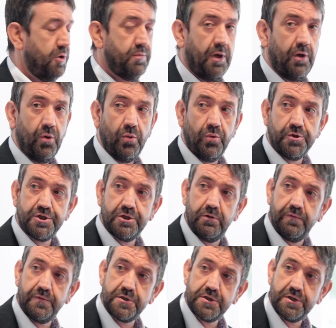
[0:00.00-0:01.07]
you might also
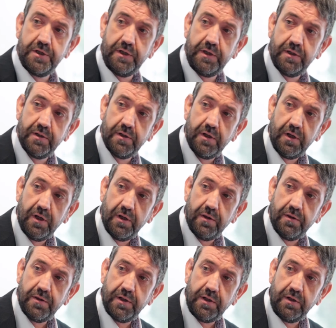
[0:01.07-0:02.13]
have seen
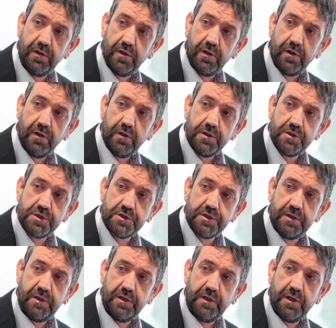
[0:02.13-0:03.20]
the
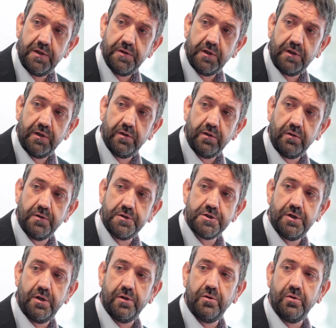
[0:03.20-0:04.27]
C in the little
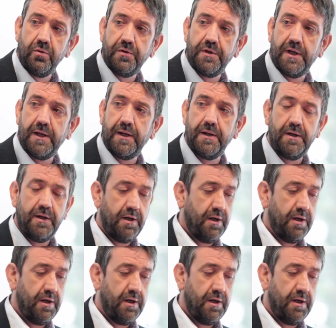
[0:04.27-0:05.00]
circle there.